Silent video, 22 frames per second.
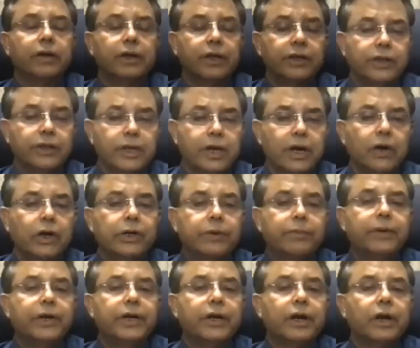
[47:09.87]
in the
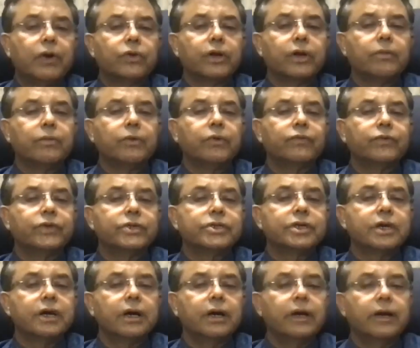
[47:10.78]
ultimate outcome of the
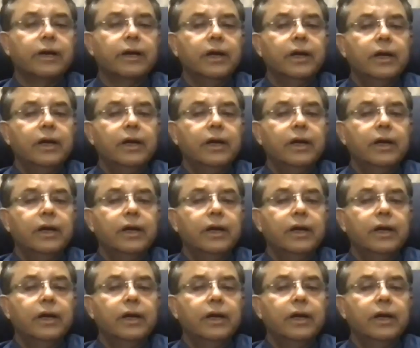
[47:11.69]
scar.